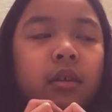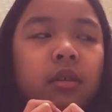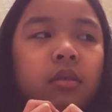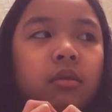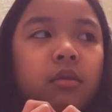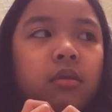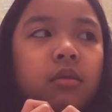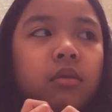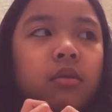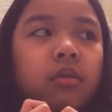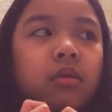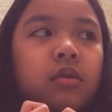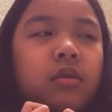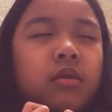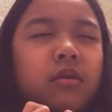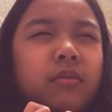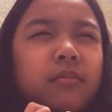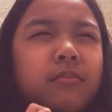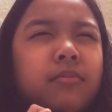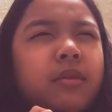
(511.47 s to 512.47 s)

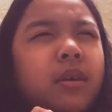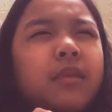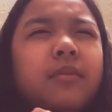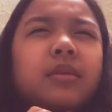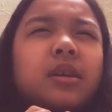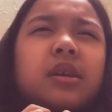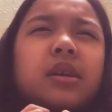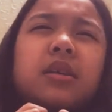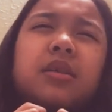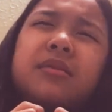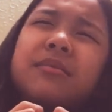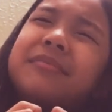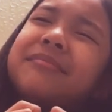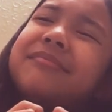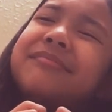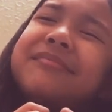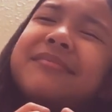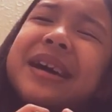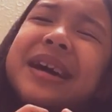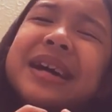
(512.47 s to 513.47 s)
Um, probably you
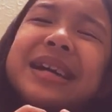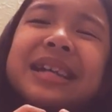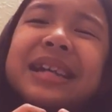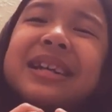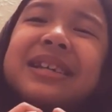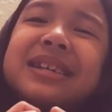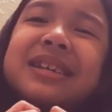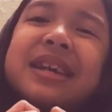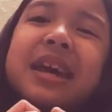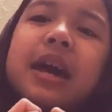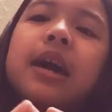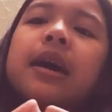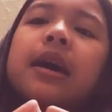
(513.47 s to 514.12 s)
might not see it,